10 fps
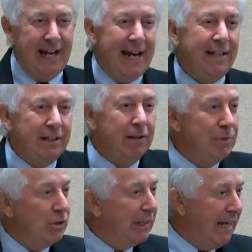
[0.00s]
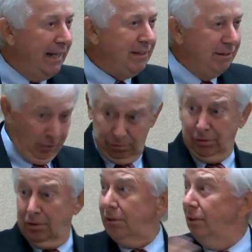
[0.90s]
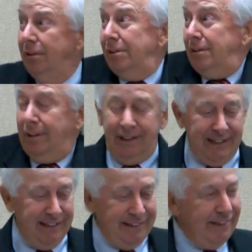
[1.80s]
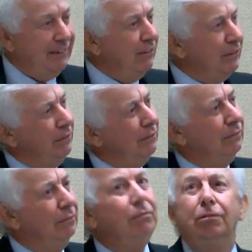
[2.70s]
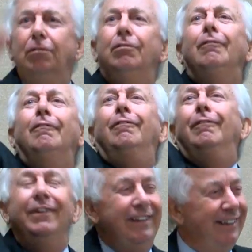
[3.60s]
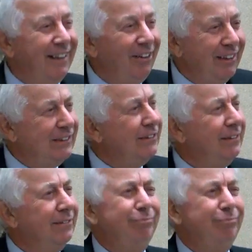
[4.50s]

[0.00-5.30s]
hand communicate, and he says, you know, and he says,